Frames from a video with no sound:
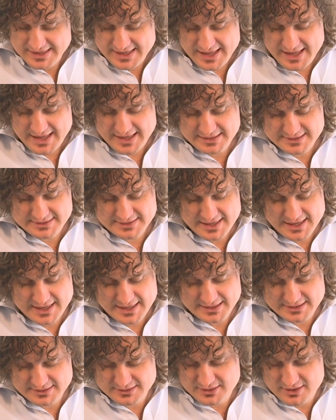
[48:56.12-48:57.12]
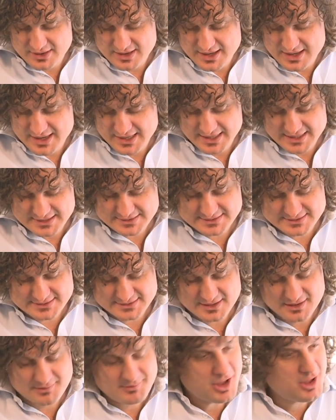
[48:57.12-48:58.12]
And I
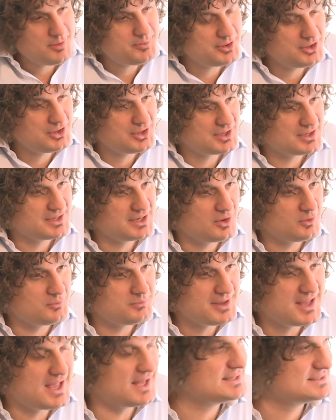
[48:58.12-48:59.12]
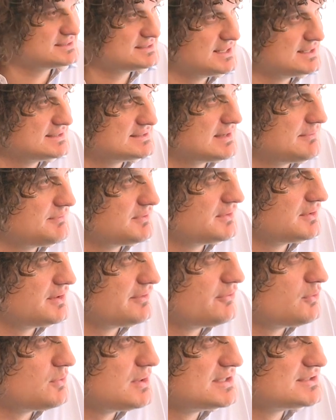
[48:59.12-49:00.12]
guess I'm hoping you can help me understand something that
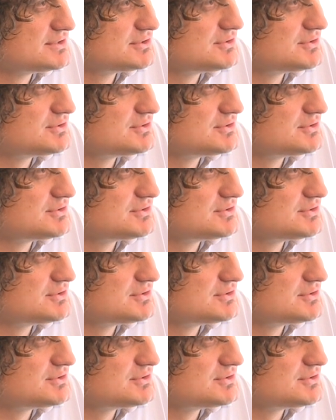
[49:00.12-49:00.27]
I've always